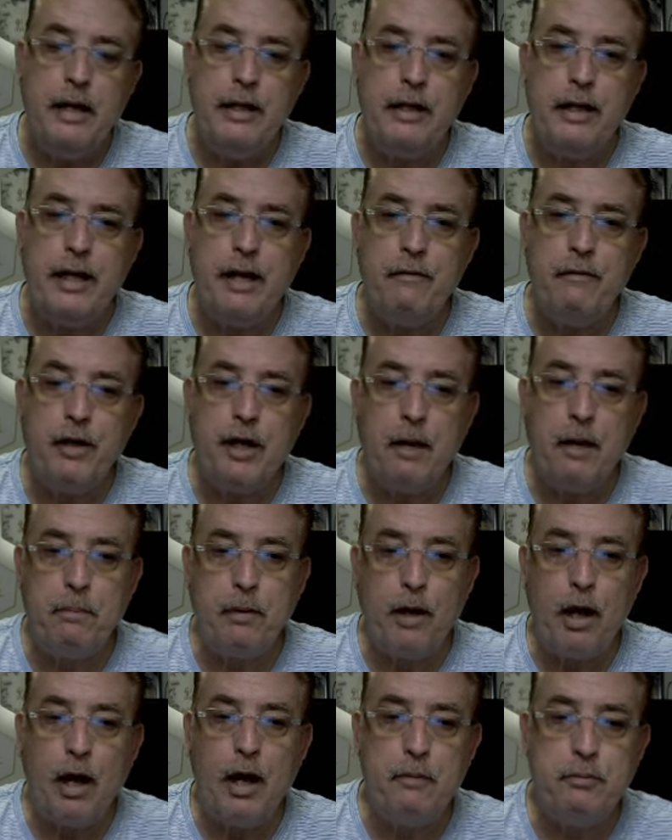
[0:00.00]
They give you a
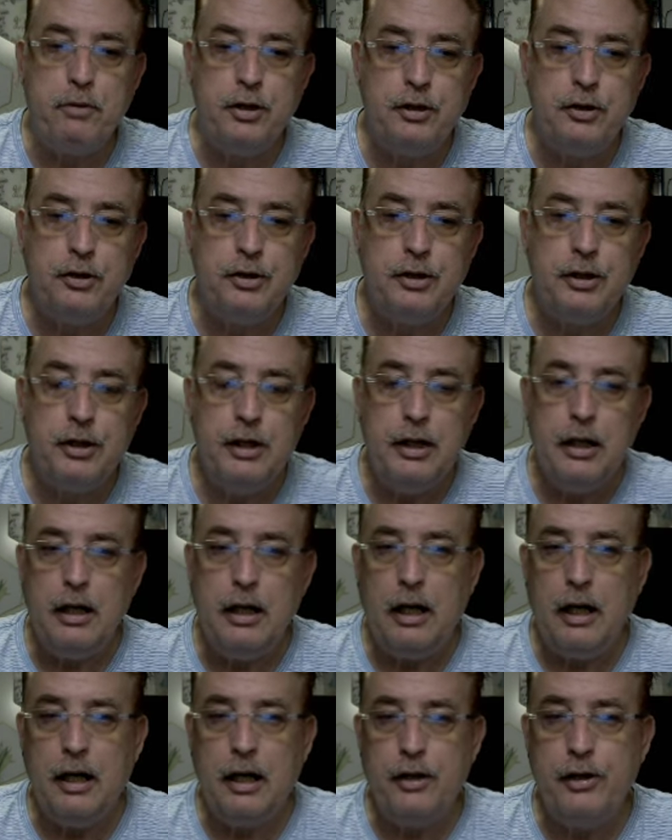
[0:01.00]
couple options
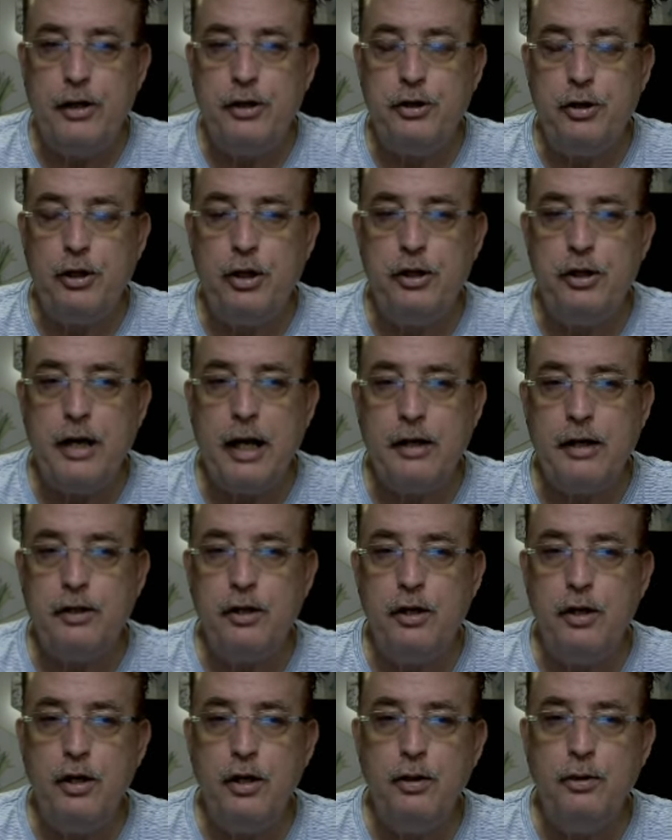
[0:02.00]
that you can
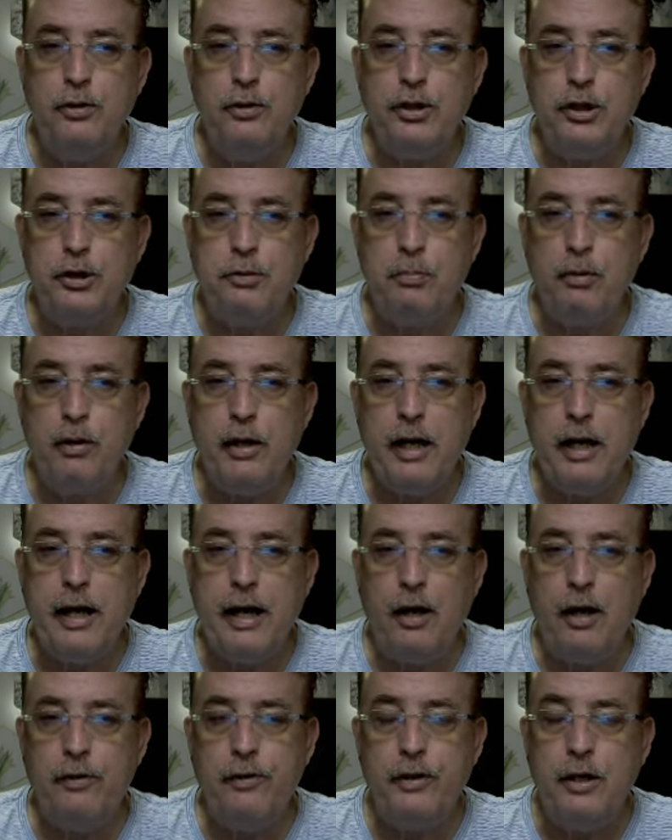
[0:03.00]
actually use. This Maria
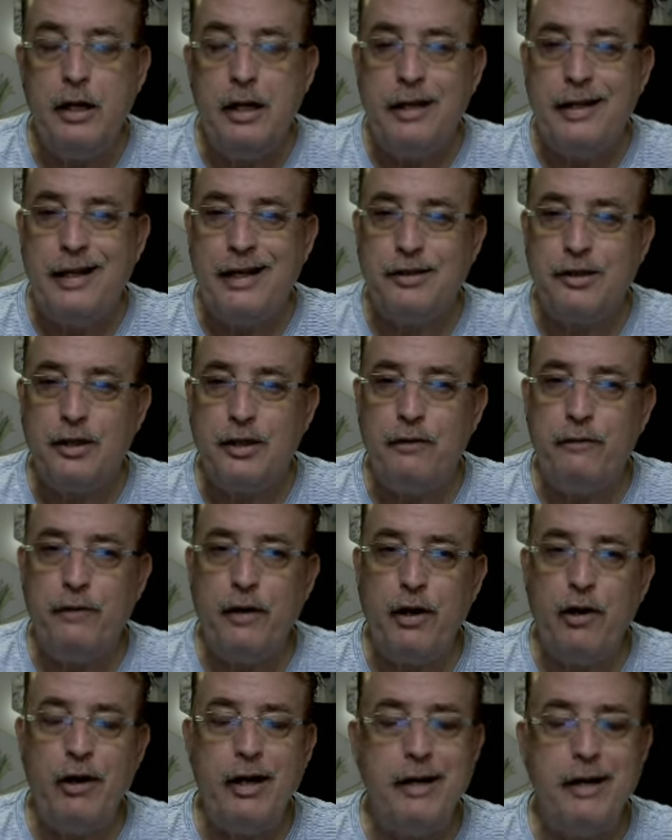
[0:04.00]
Health, that's going to
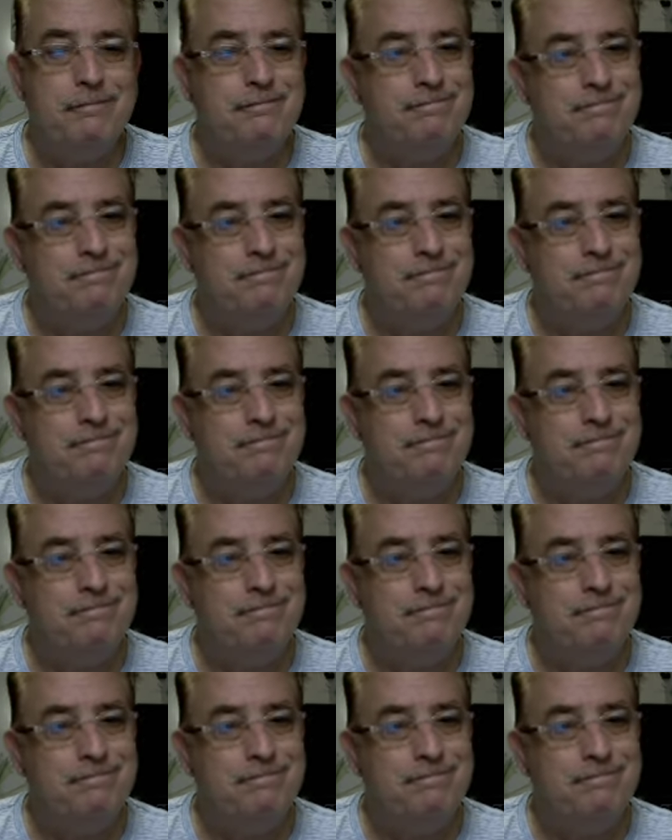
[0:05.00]
vary.